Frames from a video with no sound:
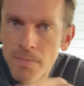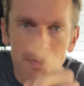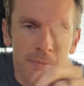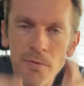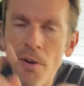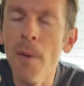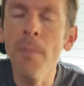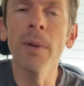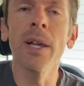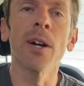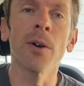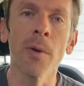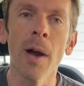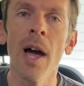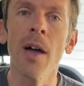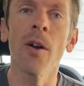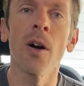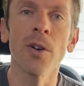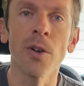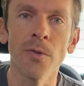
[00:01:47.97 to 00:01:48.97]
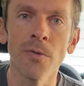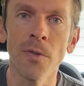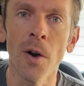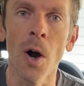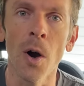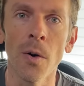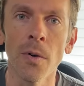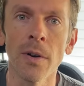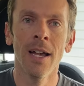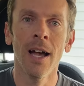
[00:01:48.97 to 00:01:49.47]
fumbling around on your
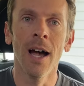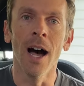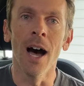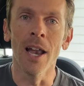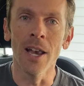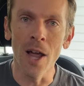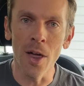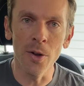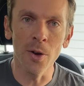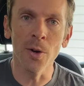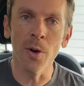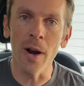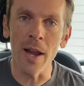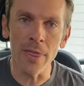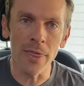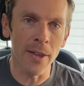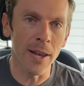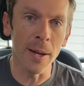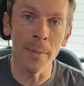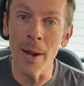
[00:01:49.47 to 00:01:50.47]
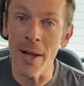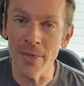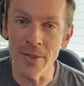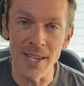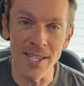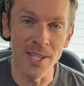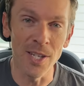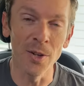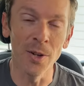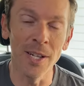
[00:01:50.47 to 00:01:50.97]
phone. Another great thing about
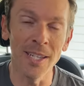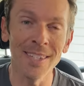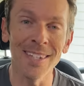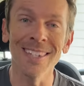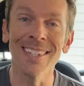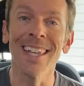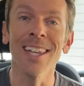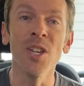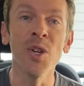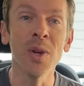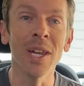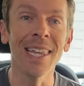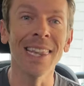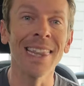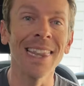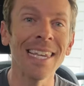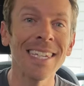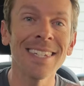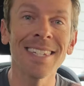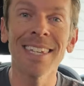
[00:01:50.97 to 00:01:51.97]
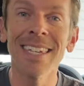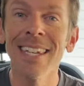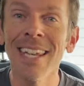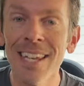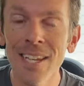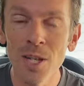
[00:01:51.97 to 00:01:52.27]
these units is that you can listen